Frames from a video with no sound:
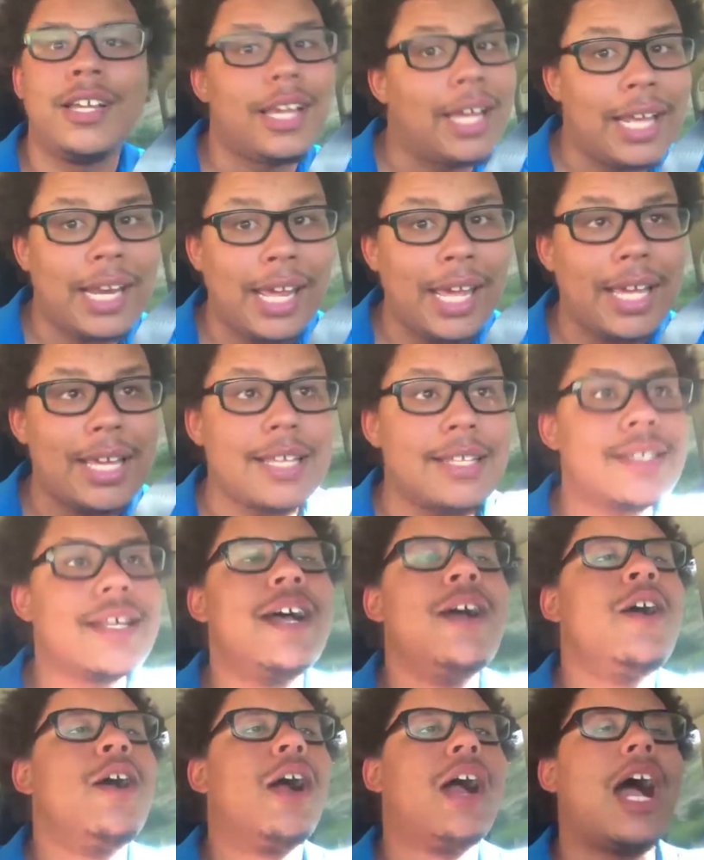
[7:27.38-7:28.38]
it is.
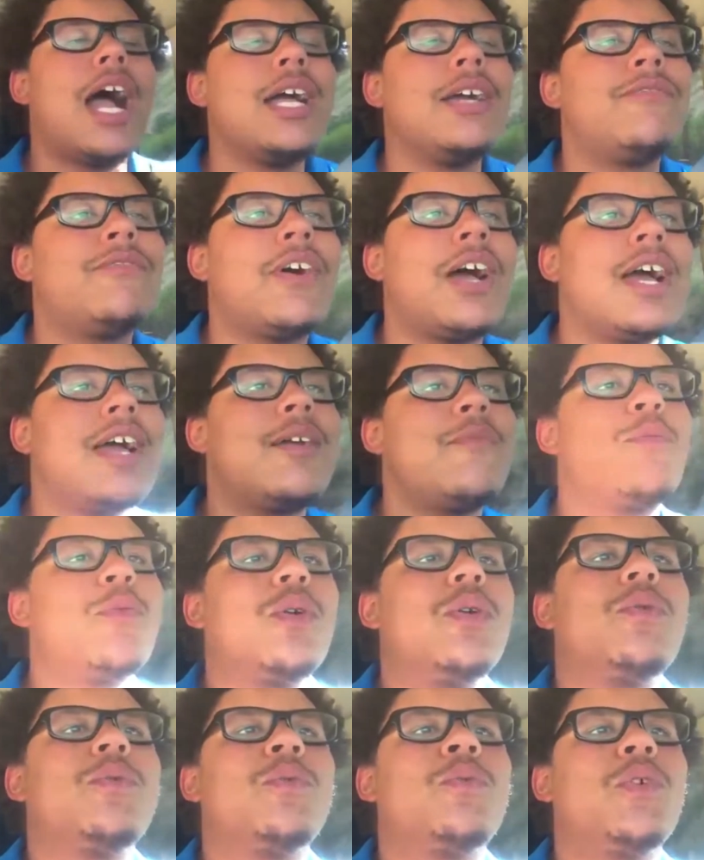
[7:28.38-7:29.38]
I, if
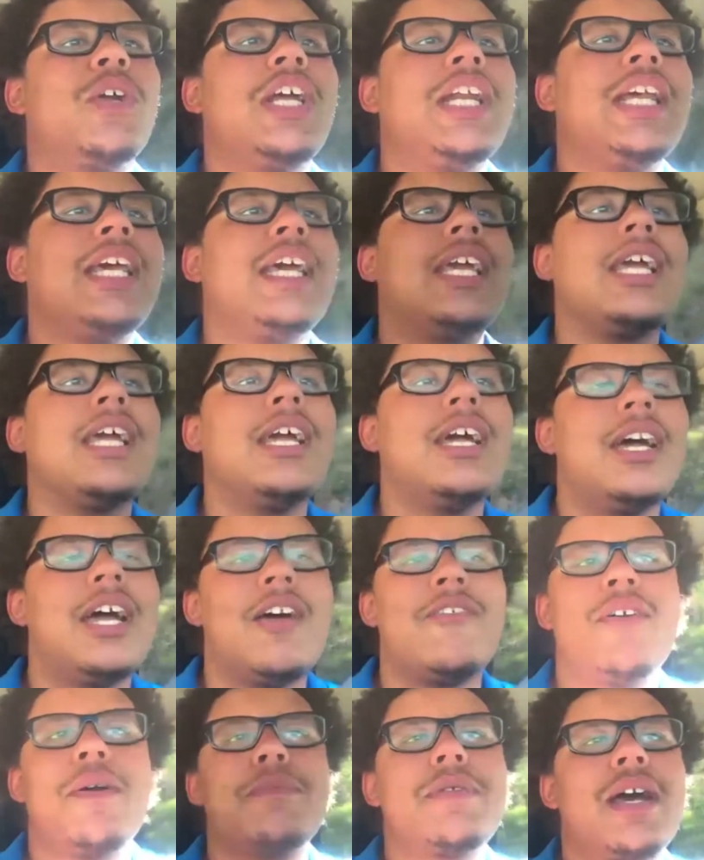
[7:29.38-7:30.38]
I'm reading,
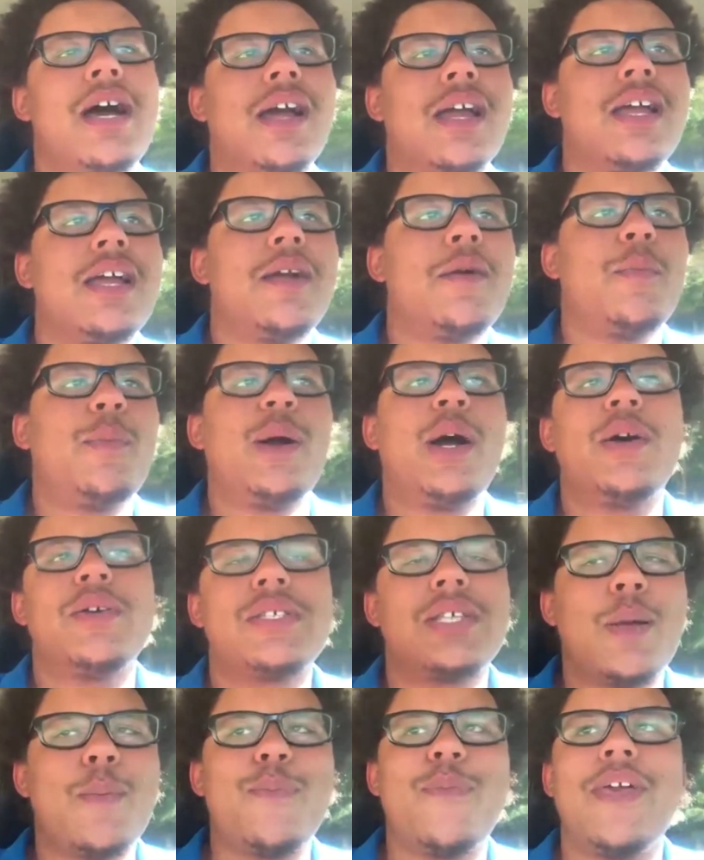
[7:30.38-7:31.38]
if I'm talking about
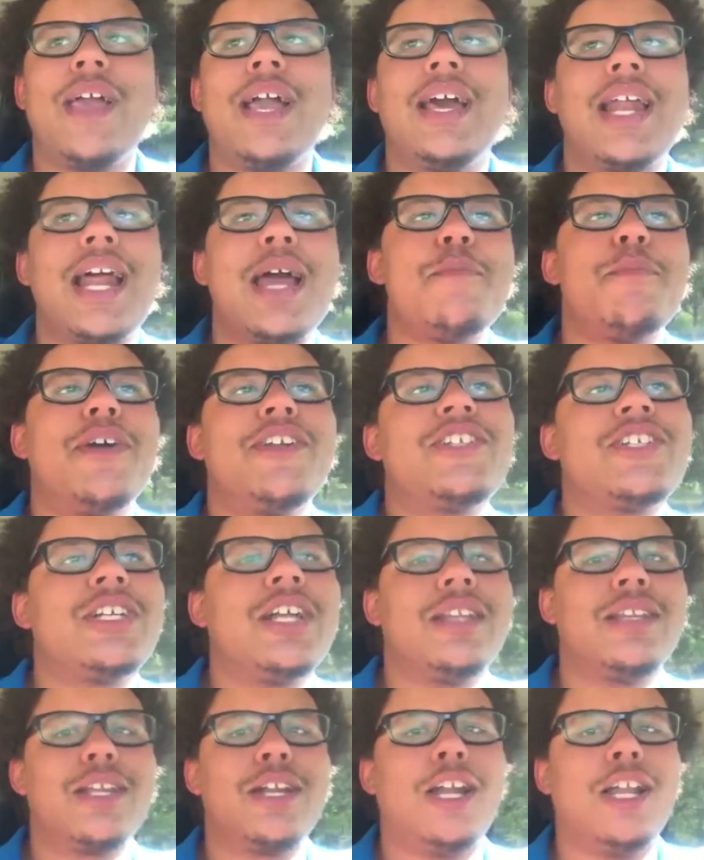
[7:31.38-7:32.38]
something and I mention
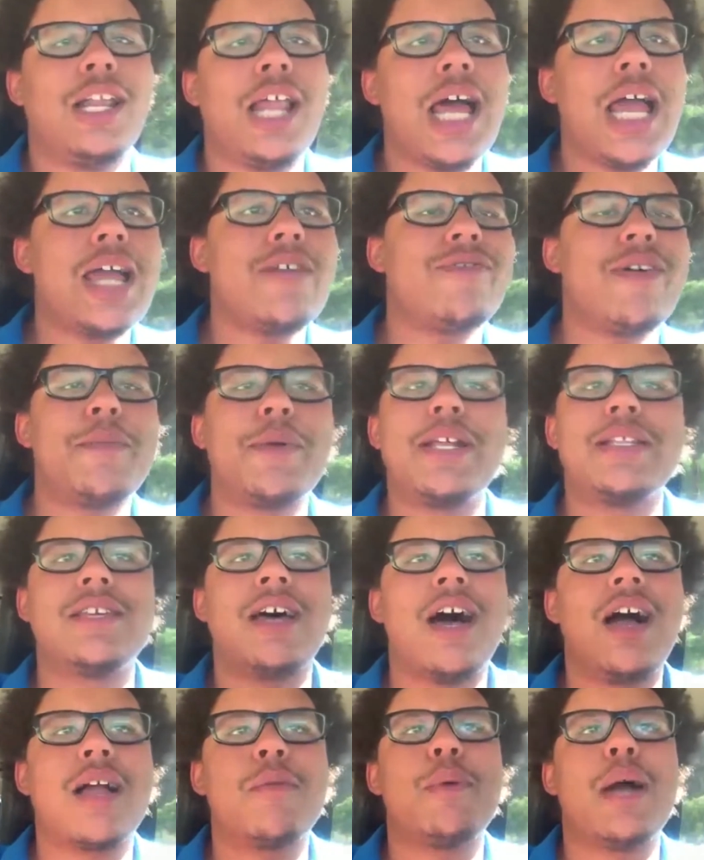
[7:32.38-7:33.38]
A Little Life, I'm going to
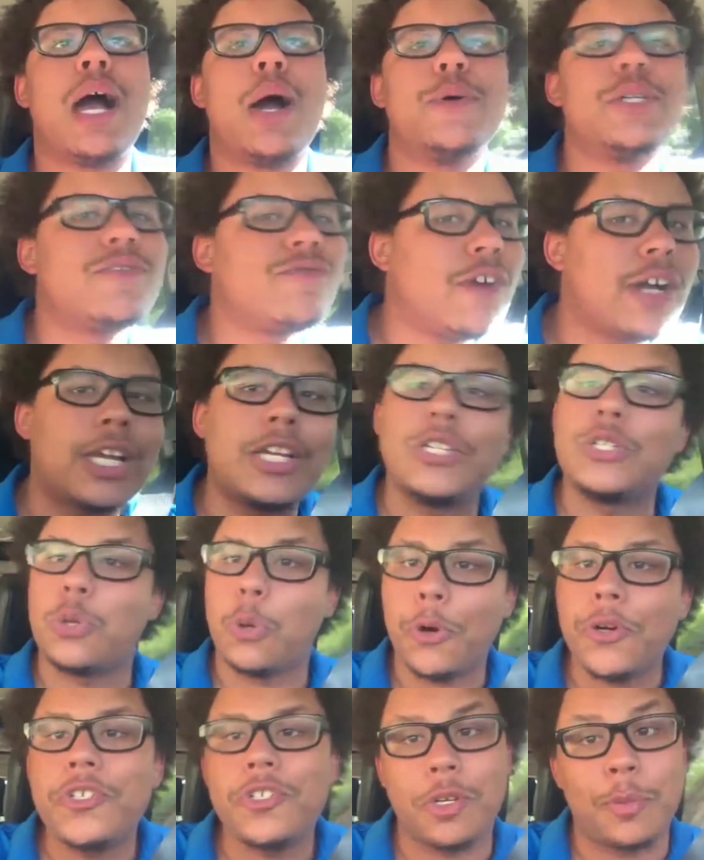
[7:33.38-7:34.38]
talk about how it's fucking
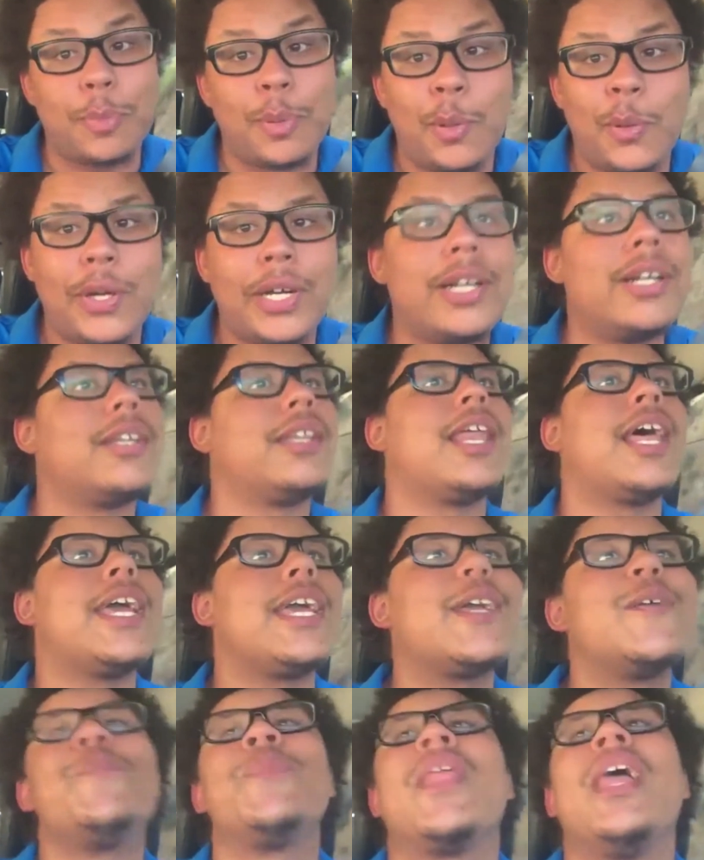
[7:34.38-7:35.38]
torture porn.
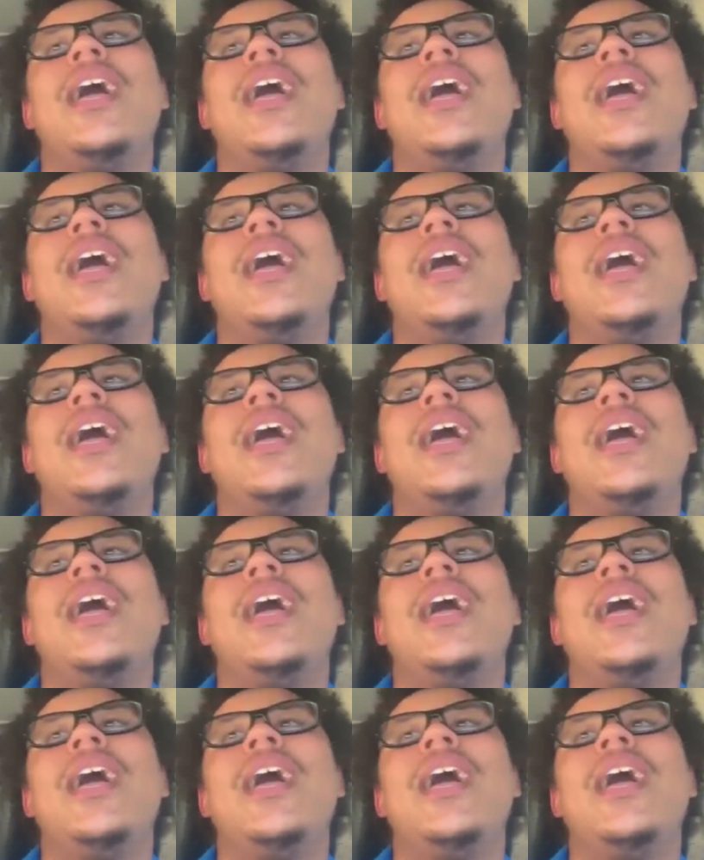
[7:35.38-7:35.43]
Like,